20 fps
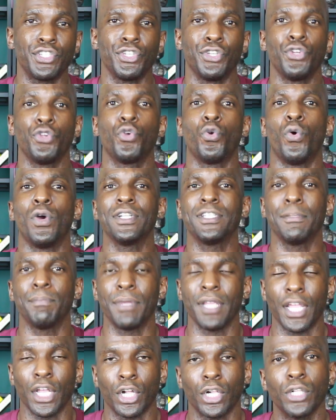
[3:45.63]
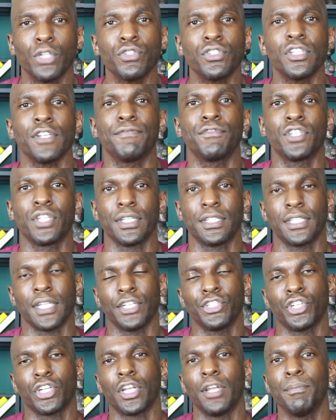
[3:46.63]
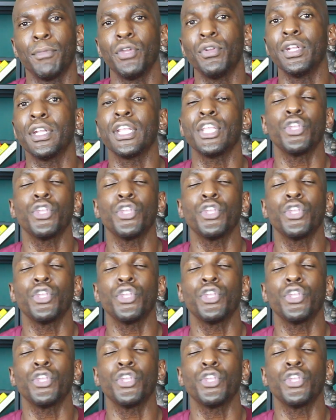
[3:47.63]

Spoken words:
and you're going to be inclusive to such a community,